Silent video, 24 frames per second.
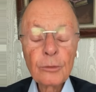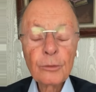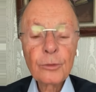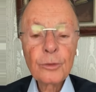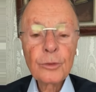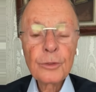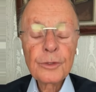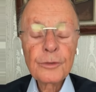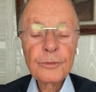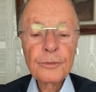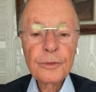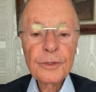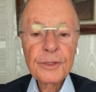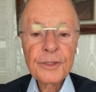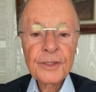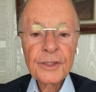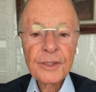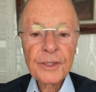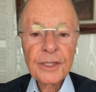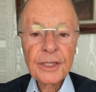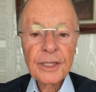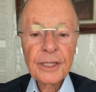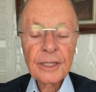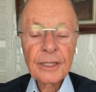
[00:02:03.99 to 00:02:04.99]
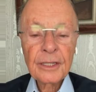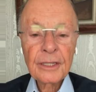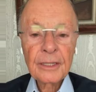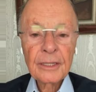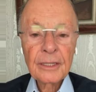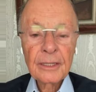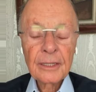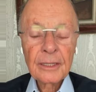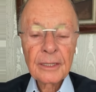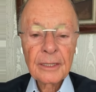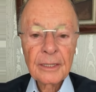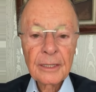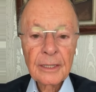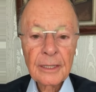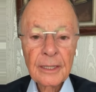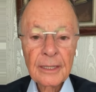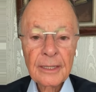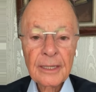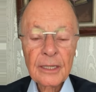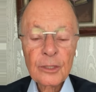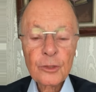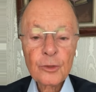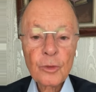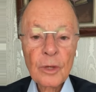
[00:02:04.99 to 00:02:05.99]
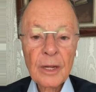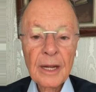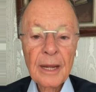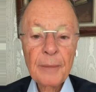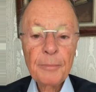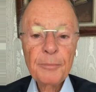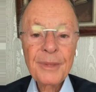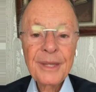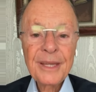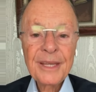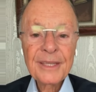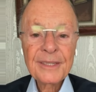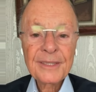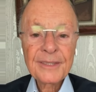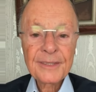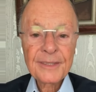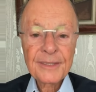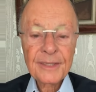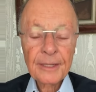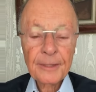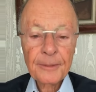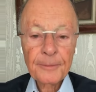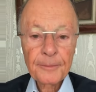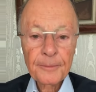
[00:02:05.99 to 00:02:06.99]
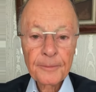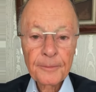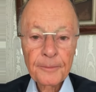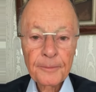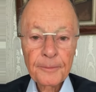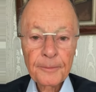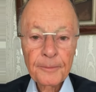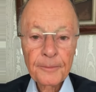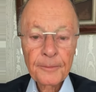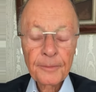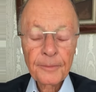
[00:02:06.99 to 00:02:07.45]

It's inside of you. It's in your mind.